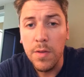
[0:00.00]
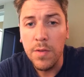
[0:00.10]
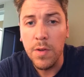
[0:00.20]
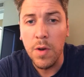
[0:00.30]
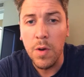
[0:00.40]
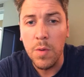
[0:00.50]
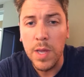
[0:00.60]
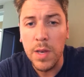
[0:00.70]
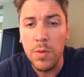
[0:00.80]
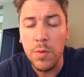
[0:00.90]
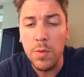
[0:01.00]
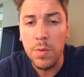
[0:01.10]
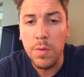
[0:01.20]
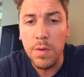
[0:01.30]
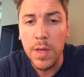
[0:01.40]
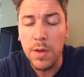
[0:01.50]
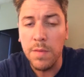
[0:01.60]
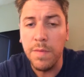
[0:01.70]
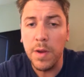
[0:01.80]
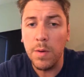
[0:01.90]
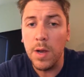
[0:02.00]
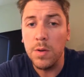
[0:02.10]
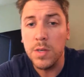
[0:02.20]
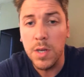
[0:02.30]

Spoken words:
So he knew he could figure out